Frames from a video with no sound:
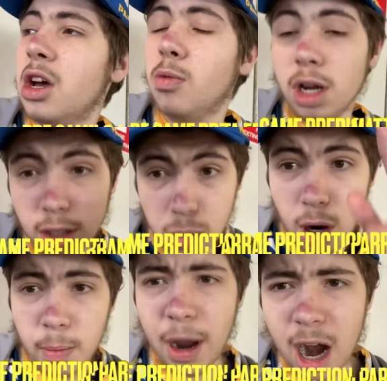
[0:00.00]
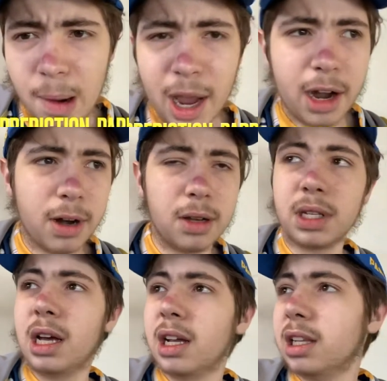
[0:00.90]
112 Parramatta
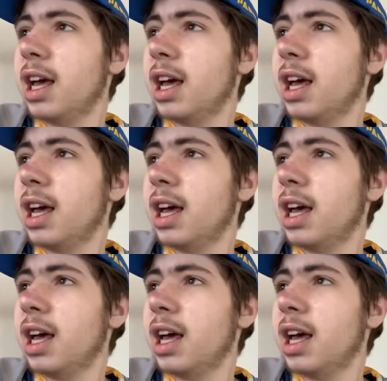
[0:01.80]
Eels,